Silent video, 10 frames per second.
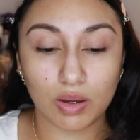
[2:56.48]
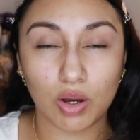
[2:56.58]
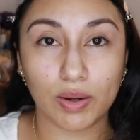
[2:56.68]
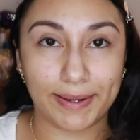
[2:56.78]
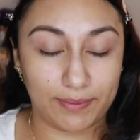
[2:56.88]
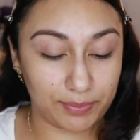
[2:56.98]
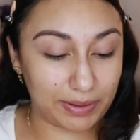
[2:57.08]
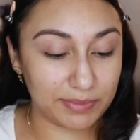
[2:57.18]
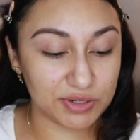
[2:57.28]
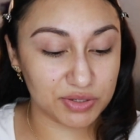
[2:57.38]
Okay, the
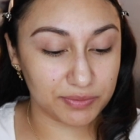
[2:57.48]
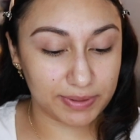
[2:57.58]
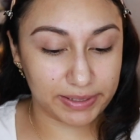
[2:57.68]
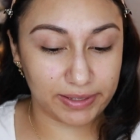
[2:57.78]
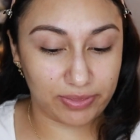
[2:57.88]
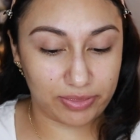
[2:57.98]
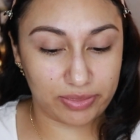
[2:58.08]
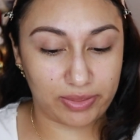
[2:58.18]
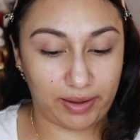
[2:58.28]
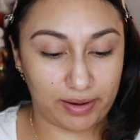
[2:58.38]
primer is already
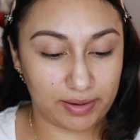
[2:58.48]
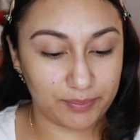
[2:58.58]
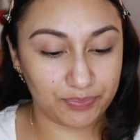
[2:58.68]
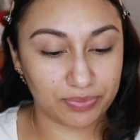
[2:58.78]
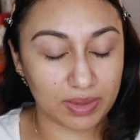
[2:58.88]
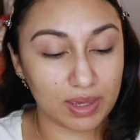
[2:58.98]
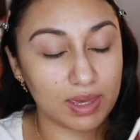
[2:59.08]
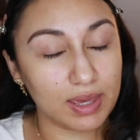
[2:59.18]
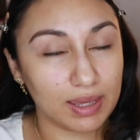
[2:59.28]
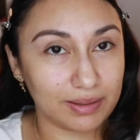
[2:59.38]
there.
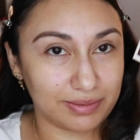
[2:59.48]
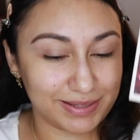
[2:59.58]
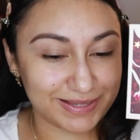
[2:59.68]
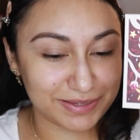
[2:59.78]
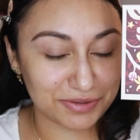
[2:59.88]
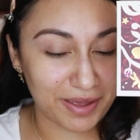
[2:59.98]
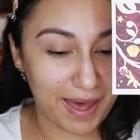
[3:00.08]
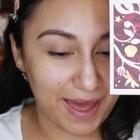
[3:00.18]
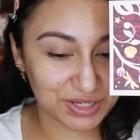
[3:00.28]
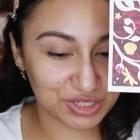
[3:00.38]
This is the
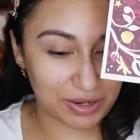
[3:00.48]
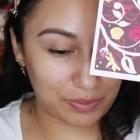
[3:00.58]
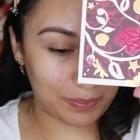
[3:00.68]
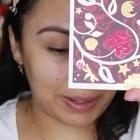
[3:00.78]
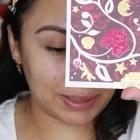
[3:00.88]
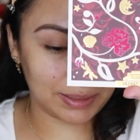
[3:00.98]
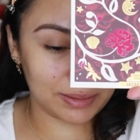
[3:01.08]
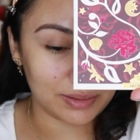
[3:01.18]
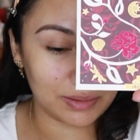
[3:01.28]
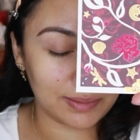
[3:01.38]
eyeshadow palette.
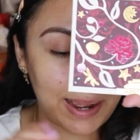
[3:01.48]
Look